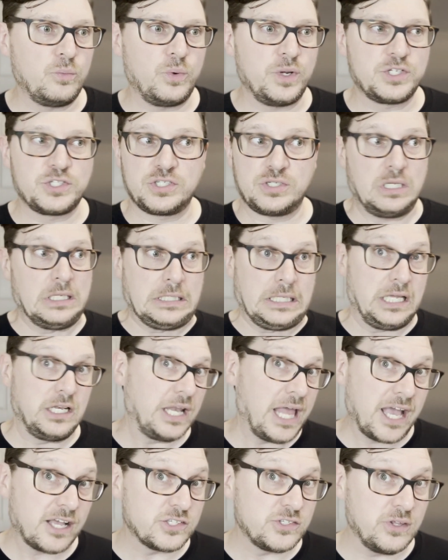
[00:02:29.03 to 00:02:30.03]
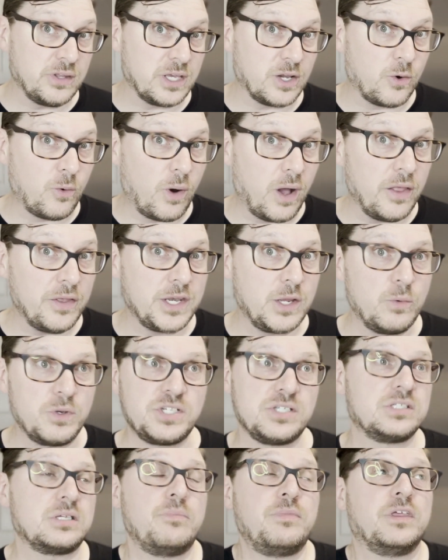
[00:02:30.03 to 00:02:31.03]
which in, in excellent quality,
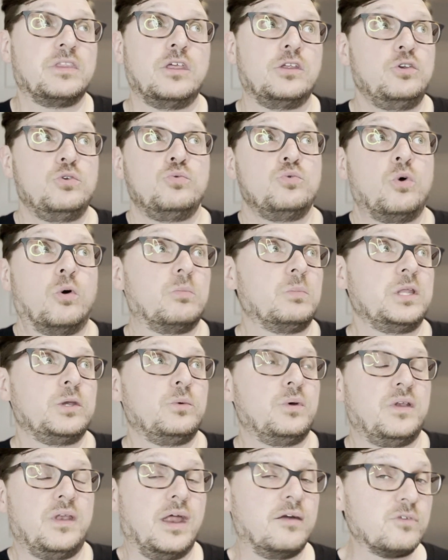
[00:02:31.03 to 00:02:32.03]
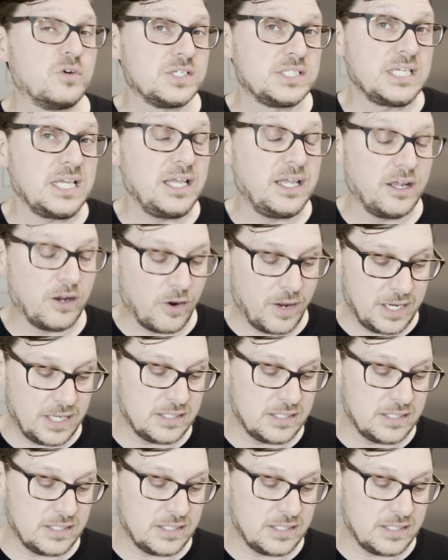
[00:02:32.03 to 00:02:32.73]
which is something that you normally would never see here.